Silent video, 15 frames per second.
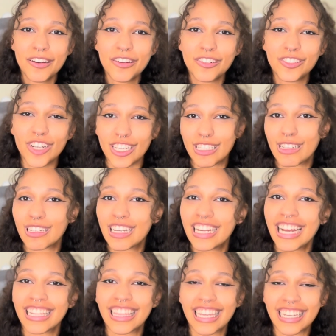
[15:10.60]
just looking
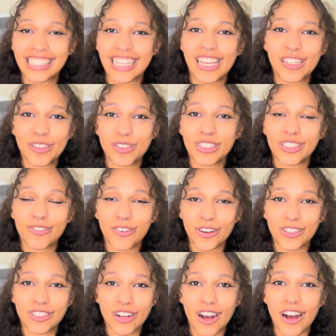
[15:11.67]
at the accessories
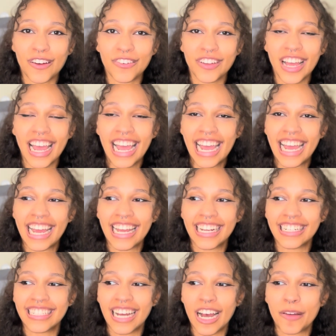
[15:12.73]
first off,
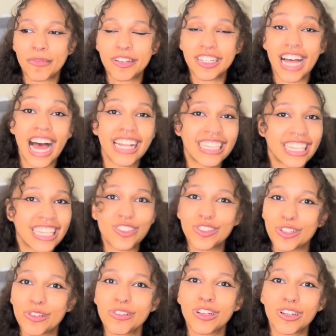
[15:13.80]
and I'm glad that the
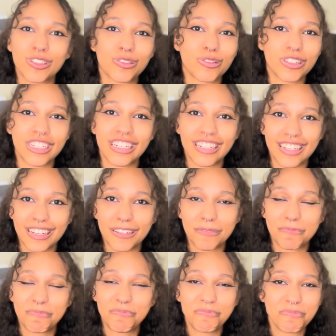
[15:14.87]
suit looks really good,
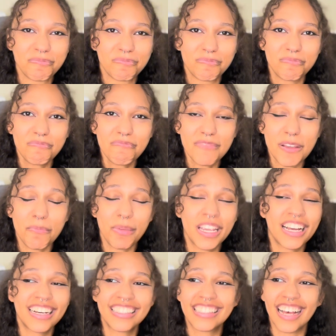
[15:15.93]

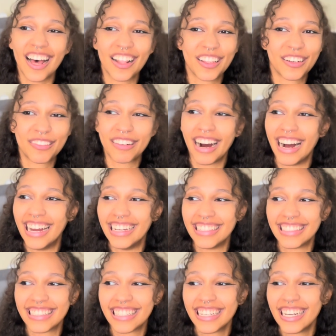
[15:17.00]
because
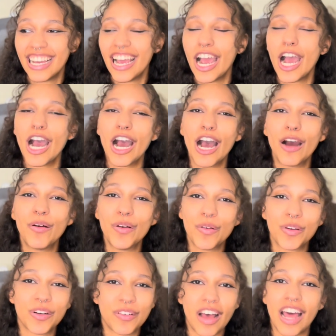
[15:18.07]
otherwise we
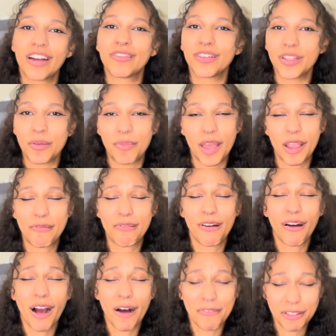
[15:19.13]
would have had a really big
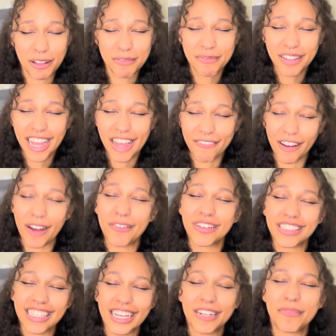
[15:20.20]
problem if I was
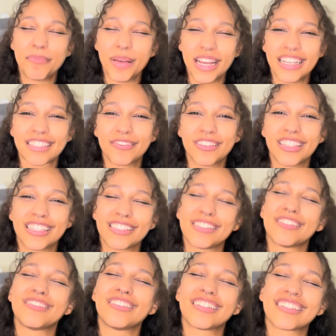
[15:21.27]
gonna base what the
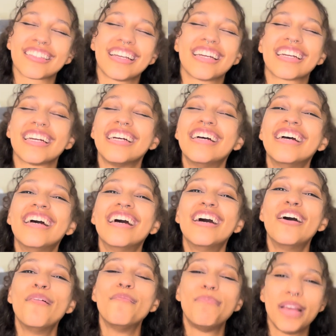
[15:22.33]
suit looked like
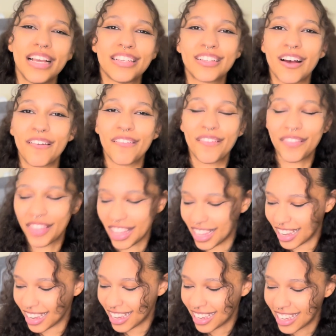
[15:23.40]
based off of
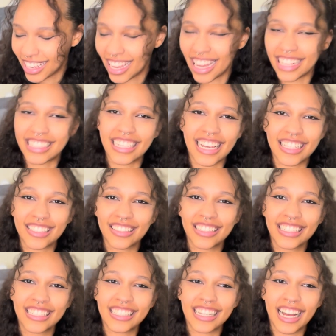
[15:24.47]
the
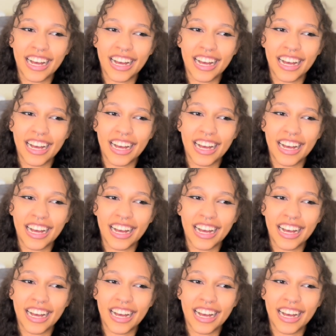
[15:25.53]
accessories.